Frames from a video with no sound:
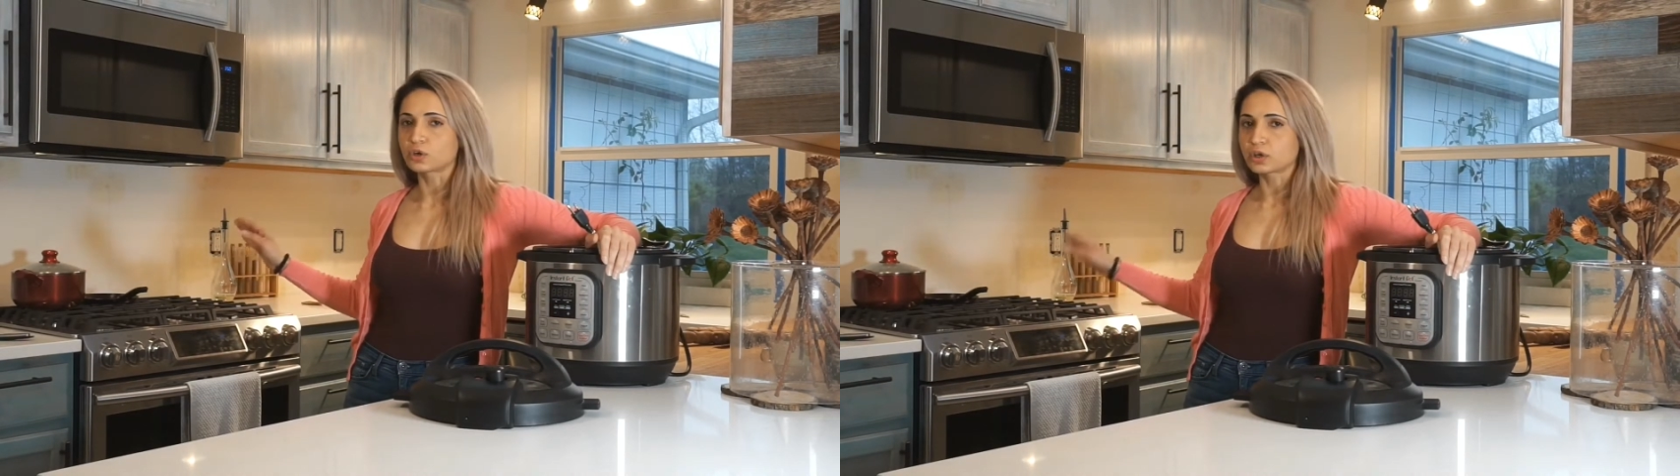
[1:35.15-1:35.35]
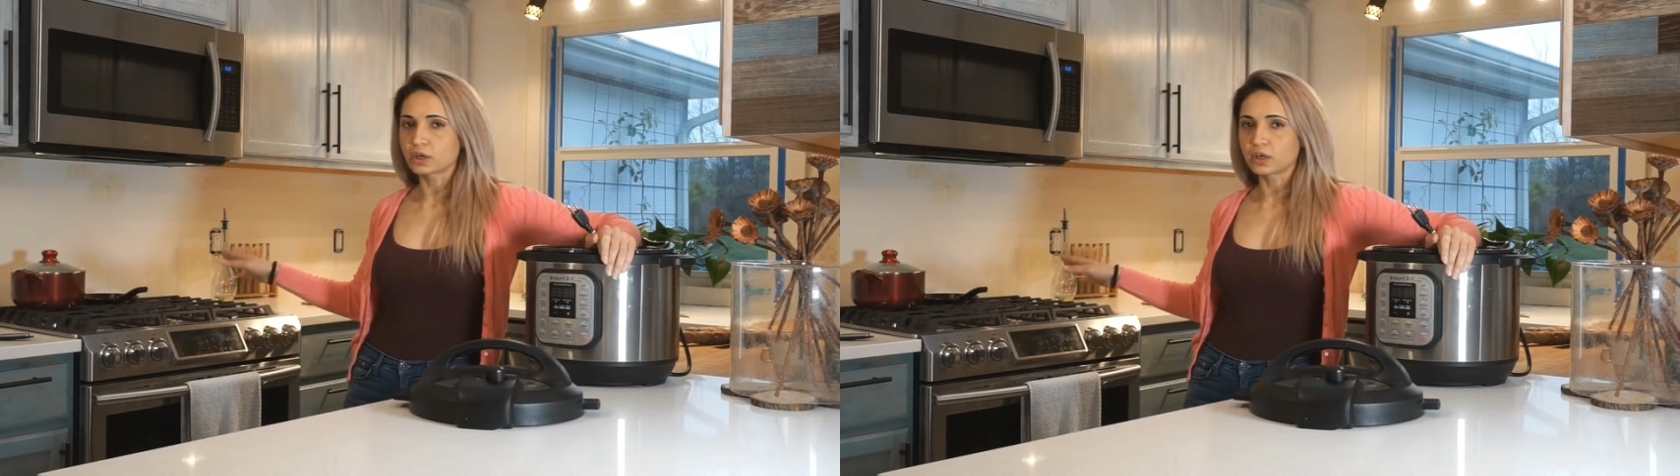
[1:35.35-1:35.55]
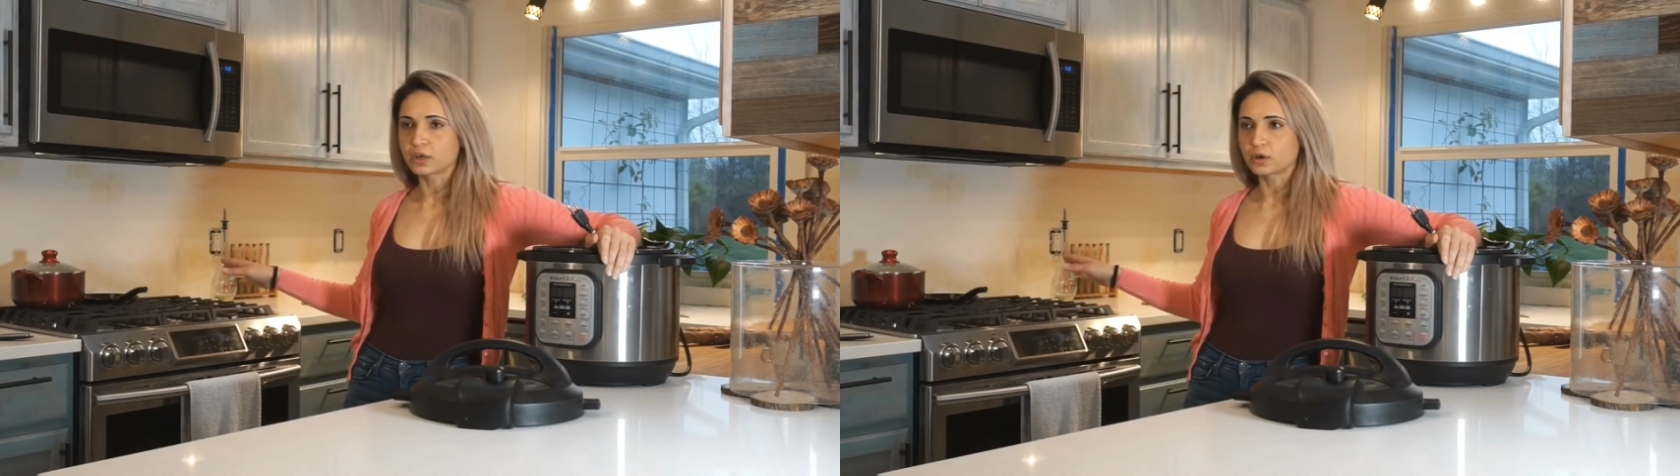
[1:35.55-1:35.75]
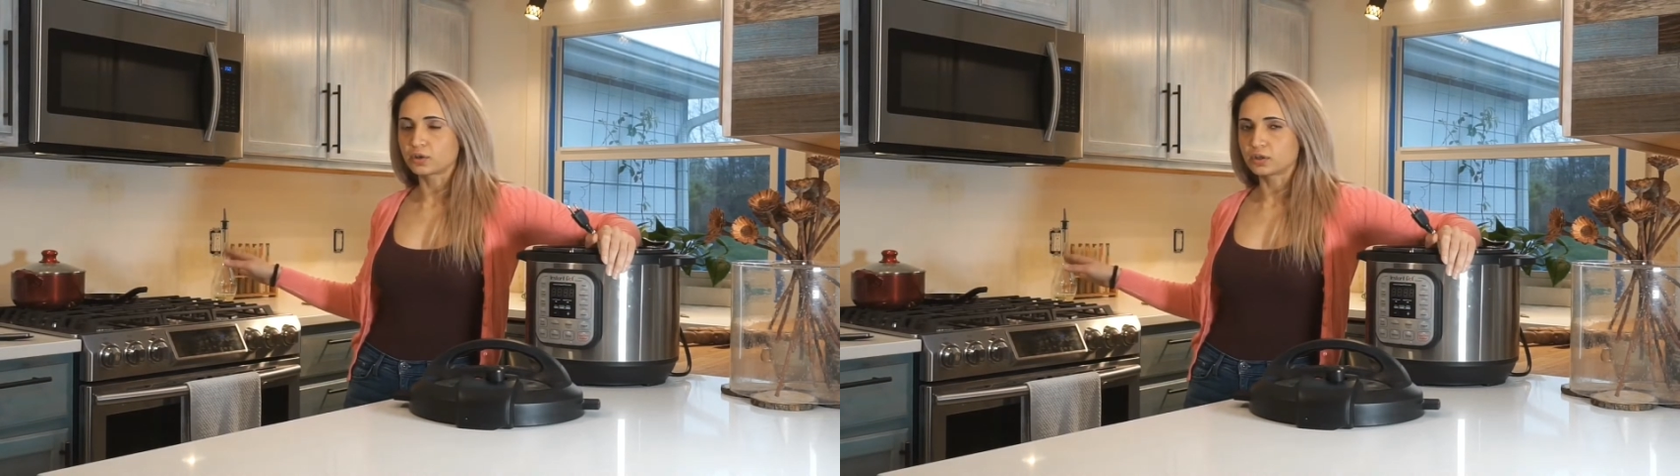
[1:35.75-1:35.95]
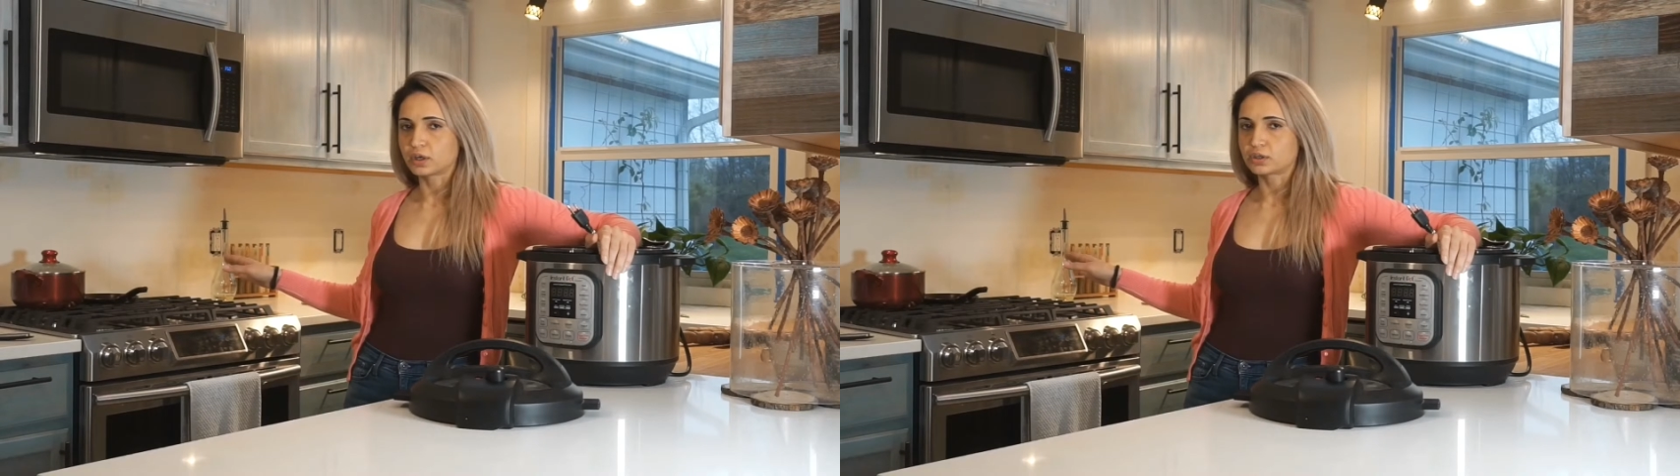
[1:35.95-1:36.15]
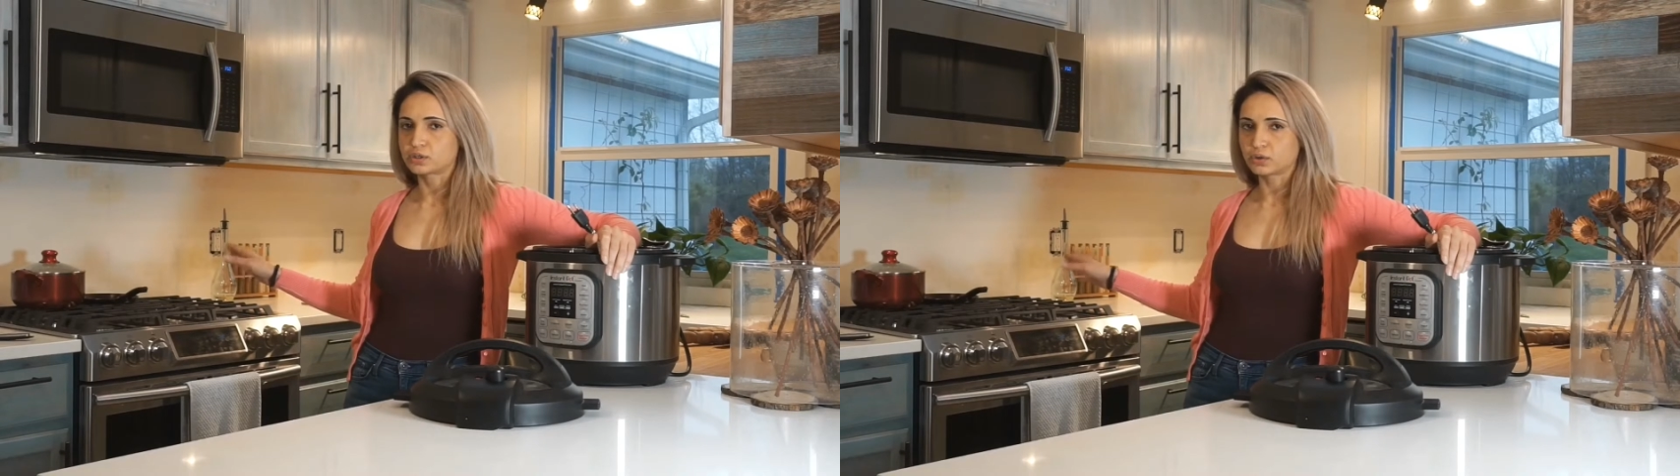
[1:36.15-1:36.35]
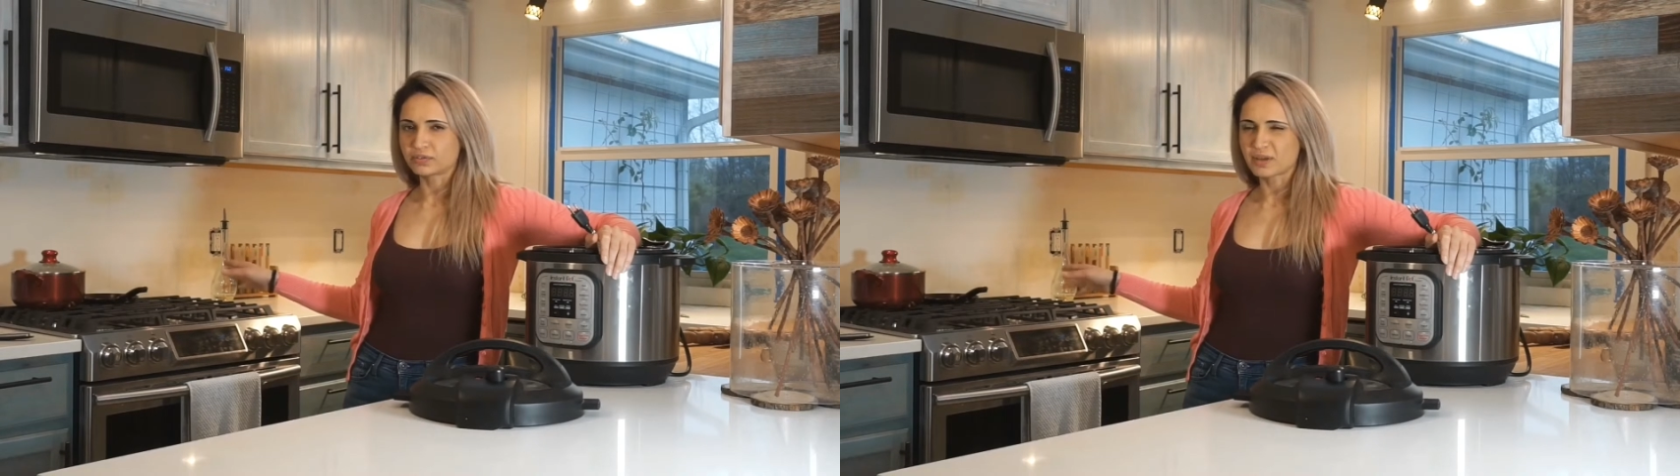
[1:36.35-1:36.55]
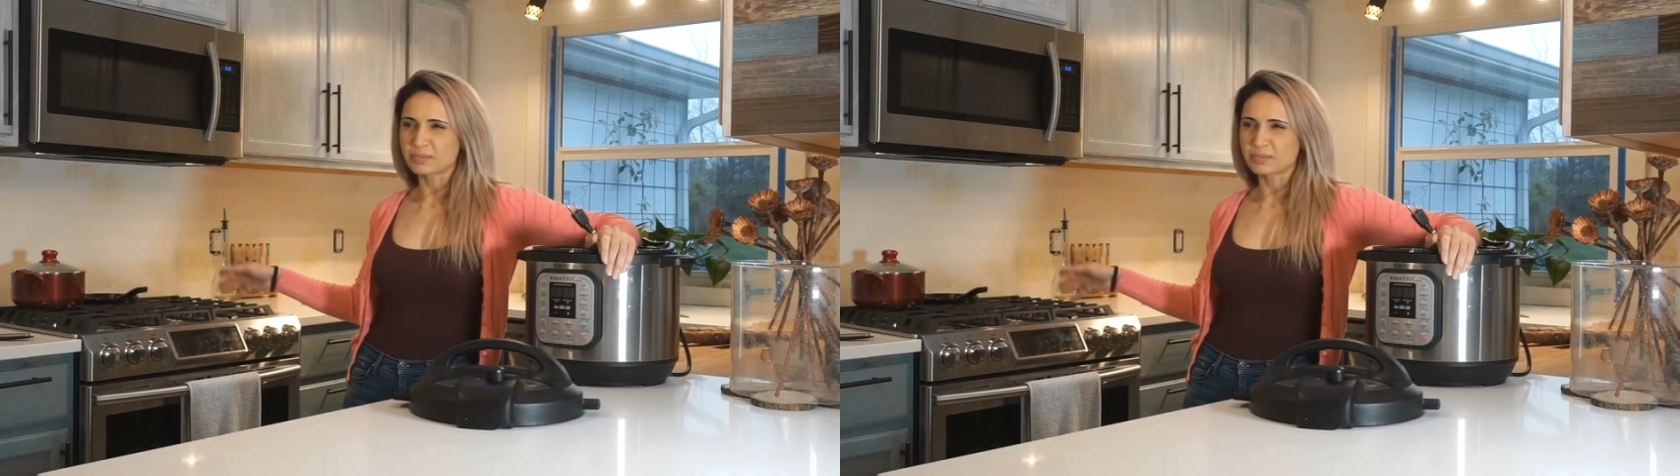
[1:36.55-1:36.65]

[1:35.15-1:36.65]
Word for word: cooking it on the stovetop,